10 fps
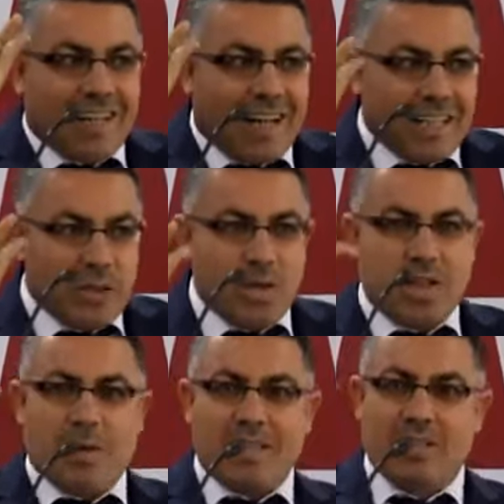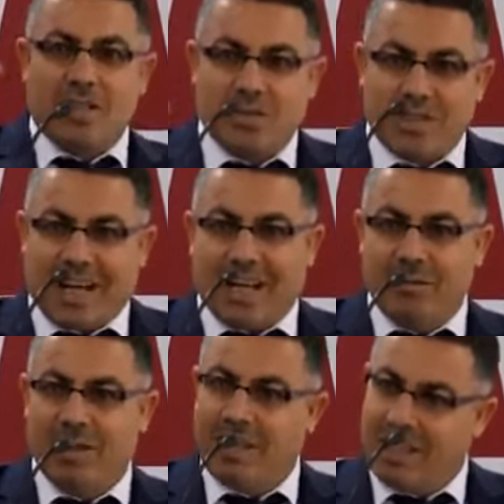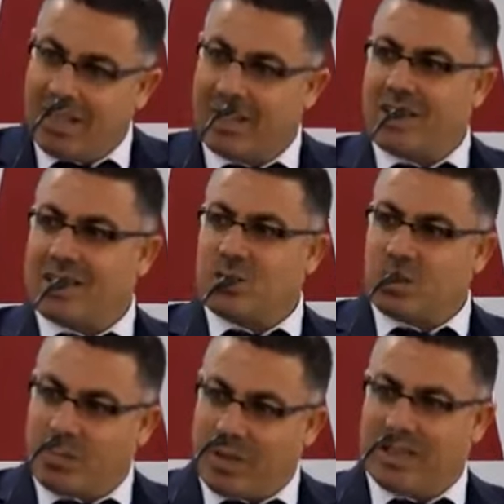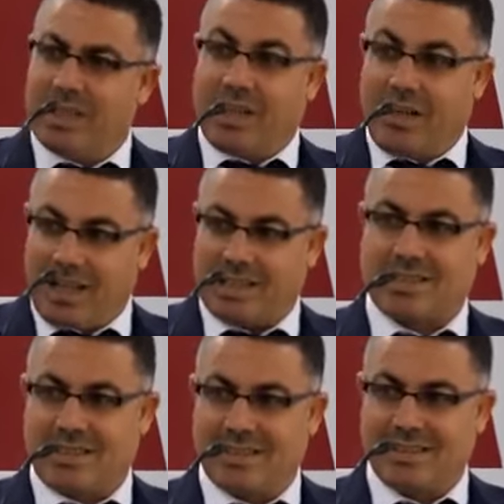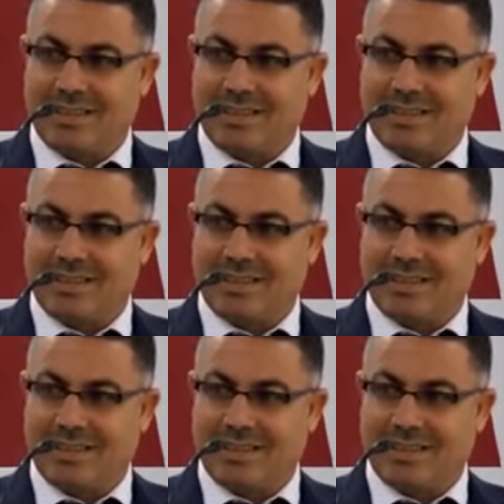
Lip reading: And then with the passage of time, this would be decreased.